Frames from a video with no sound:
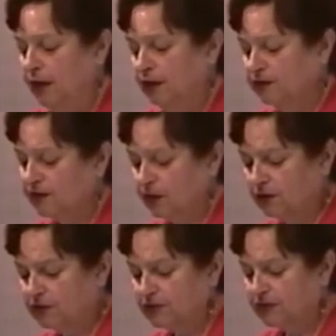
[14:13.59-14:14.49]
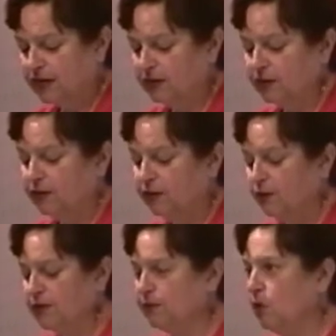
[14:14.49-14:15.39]
It is our understanding that
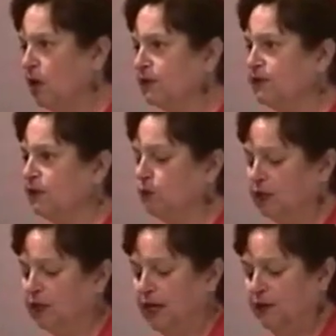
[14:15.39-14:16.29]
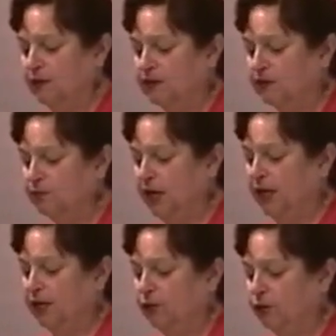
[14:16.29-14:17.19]
U.S. policy will allow us to mine
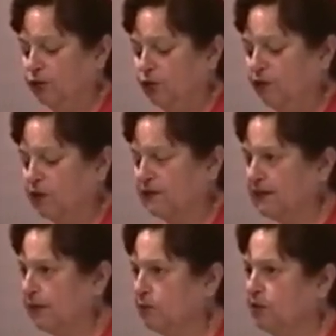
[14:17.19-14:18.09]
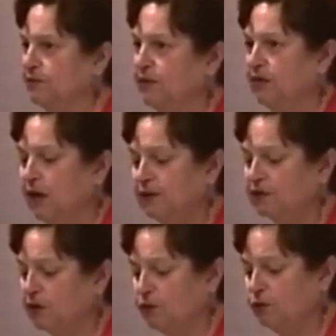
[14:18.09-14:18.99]
and retrieve our samples, but not
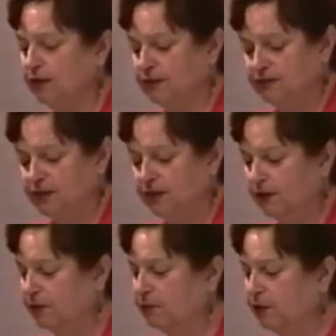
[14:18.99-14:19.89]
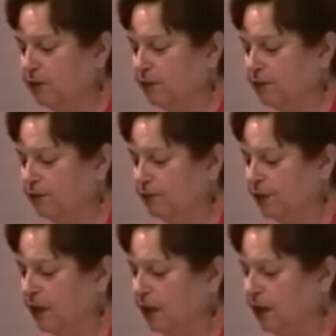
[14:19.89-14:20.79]
to own real estate on the moon.
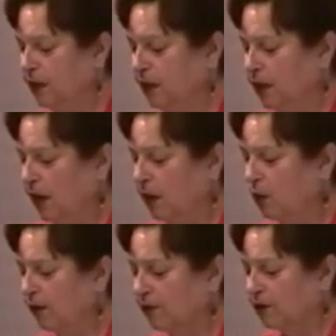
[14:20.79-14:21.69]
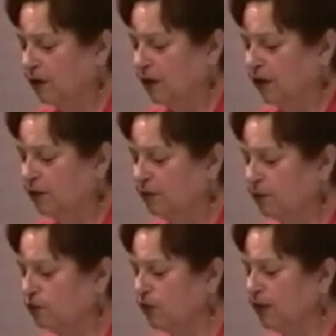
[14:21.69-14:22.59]
However, the
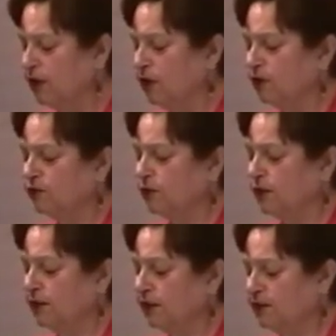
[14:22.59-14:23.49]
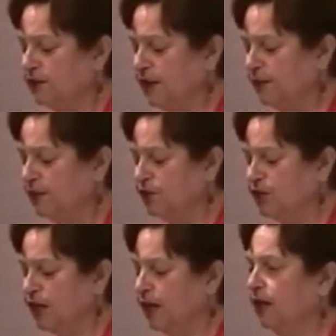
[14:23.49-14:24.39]
Moon Treaty calls for
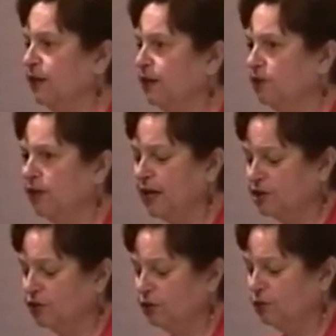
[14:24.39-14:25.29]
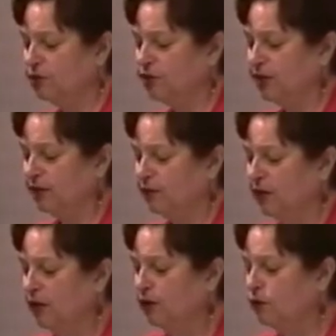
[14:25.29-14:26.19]
establishing an international regime
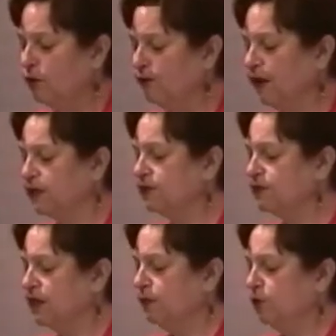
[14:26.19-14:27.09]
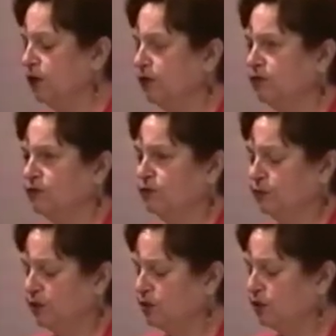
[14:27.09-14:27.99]
to effect the same
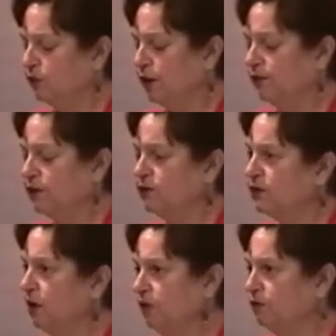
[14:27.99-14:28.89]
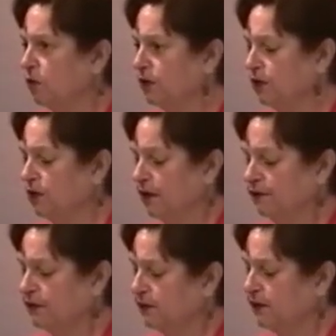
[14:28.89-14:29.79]
redistribution of revenues called for in the Law of
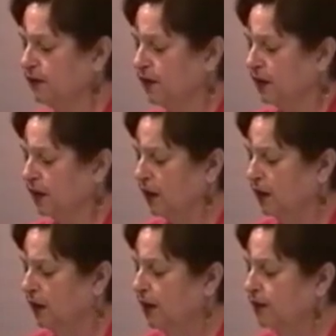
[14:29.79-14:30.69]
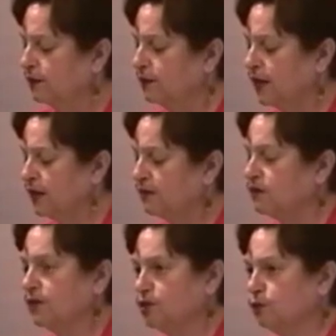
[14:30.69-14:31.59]
the Sea. To date,
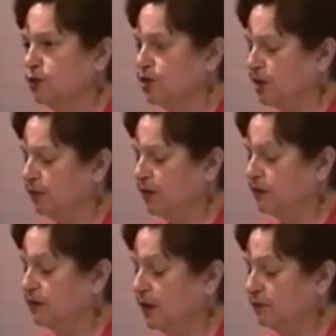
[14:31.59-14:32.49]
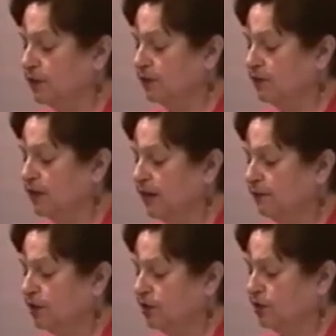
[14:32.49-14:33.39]
such a regime has not been
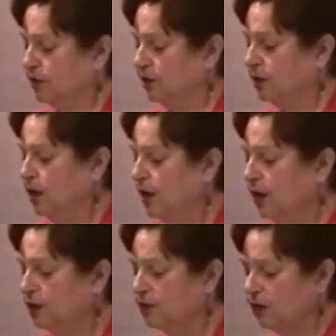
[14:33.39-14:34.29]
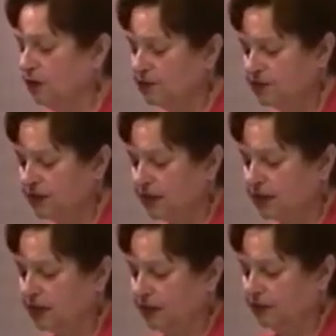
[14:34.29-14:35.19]
established. It is our
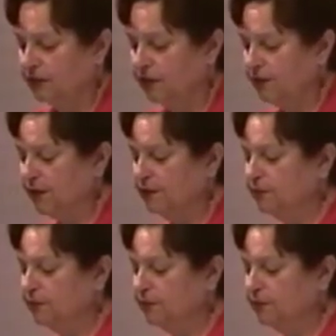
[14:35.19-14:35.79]
understanding that the U.S.